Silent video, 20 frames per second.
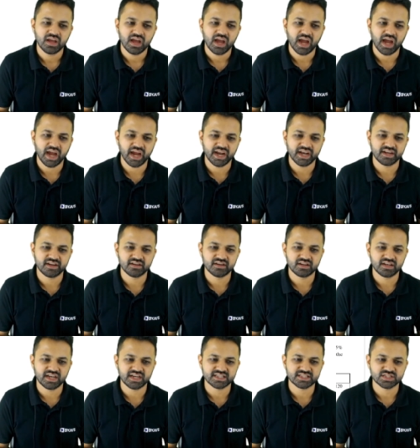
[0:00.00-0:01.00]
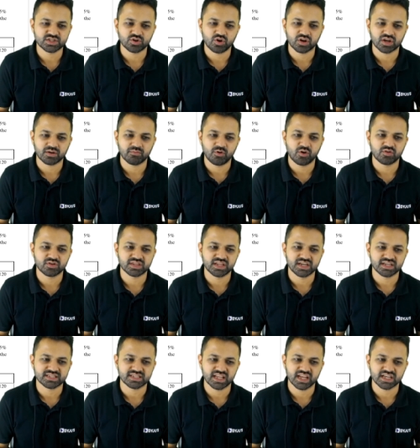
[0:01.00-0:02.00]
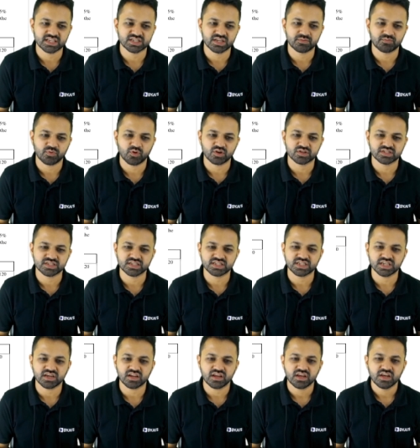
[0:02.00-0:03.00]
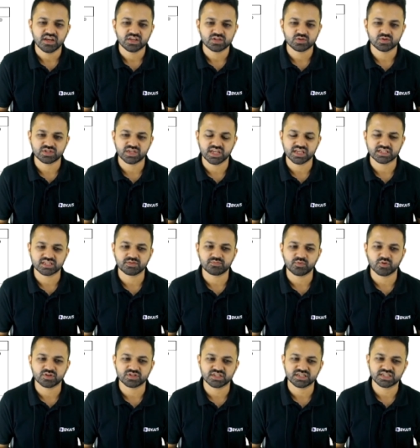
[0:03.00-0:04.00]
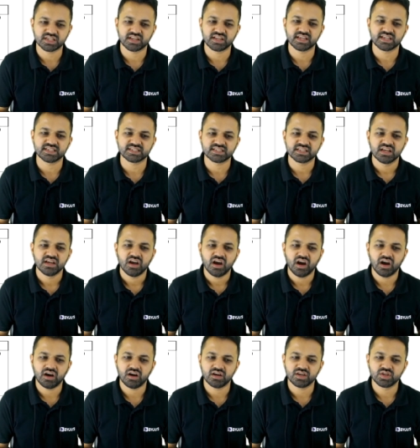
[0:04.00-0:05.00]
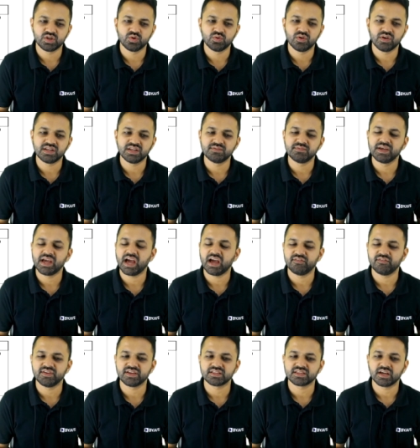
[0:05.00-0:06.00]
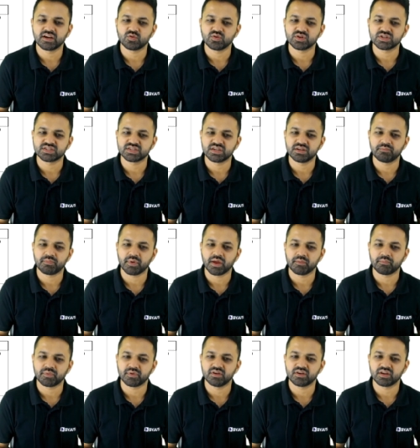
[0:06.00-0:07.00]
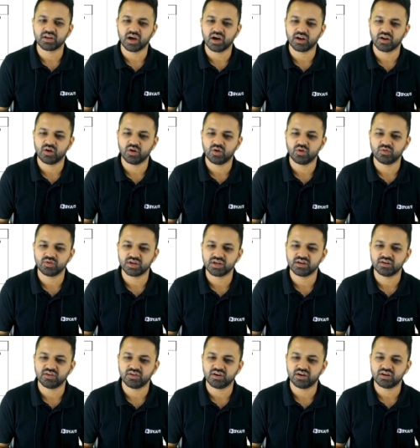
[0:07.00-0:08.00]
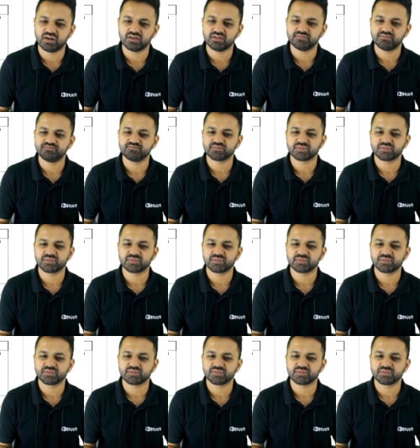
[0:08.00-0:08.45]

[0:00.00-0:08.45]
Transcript: and uh, let's talk about the selection procedure so selection procedure is uh, you will be having the question paper around uh, uh